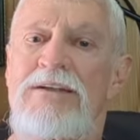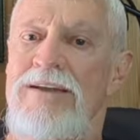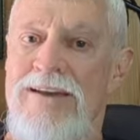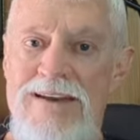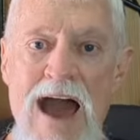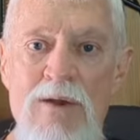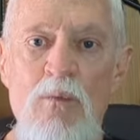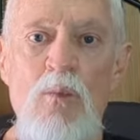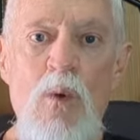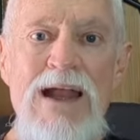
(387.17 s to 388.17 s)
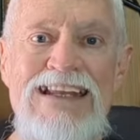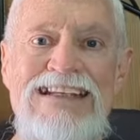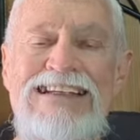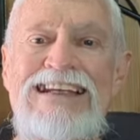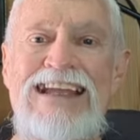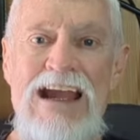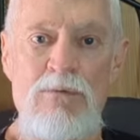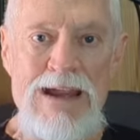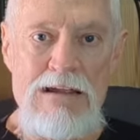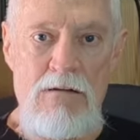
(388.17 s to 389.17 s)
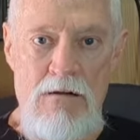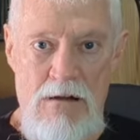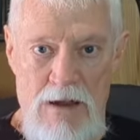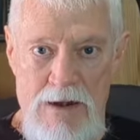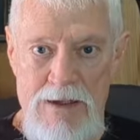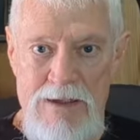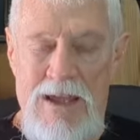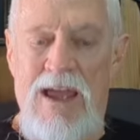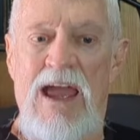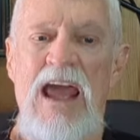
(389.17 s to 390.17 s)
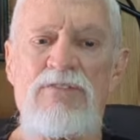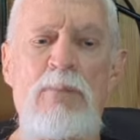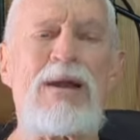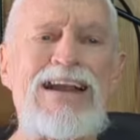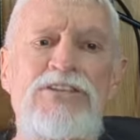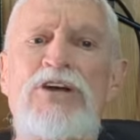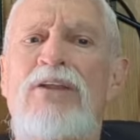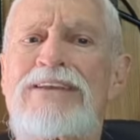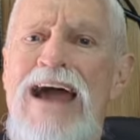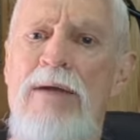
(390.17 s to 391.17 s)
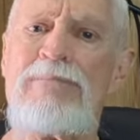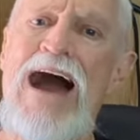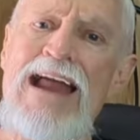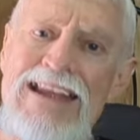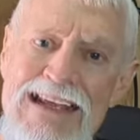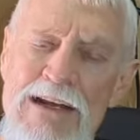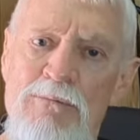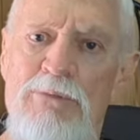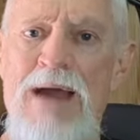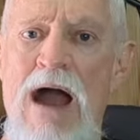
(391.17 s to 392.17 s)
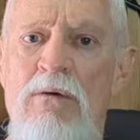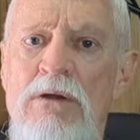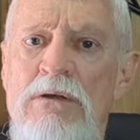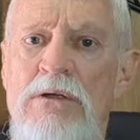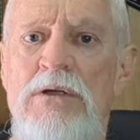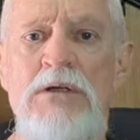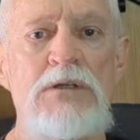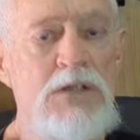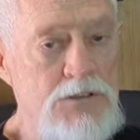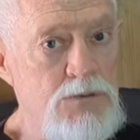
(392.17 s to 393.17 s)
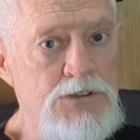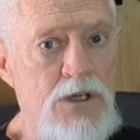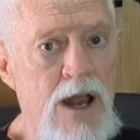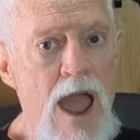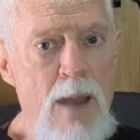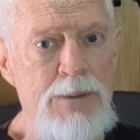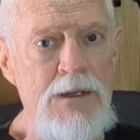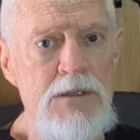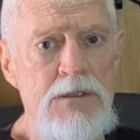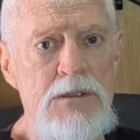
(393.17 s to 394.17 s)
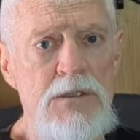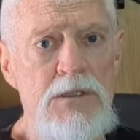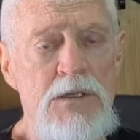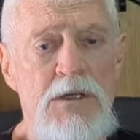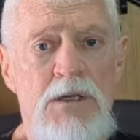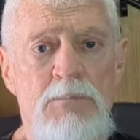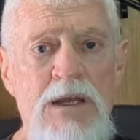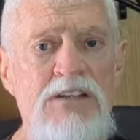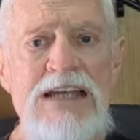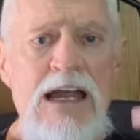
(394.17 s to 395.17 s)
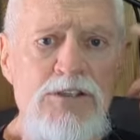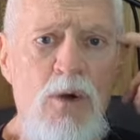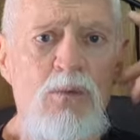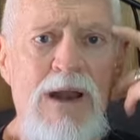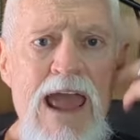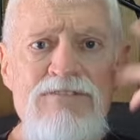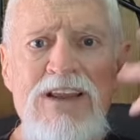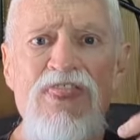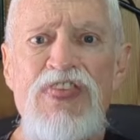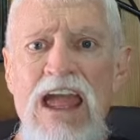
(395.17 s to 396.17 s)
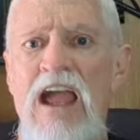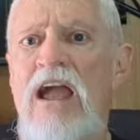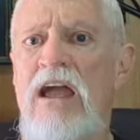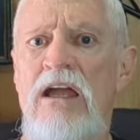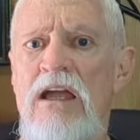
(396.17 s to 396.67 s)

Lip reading: not wanting to carry on. And if I practice all the time not hitting the power, that's what's going to happen. Because I don't want to have to think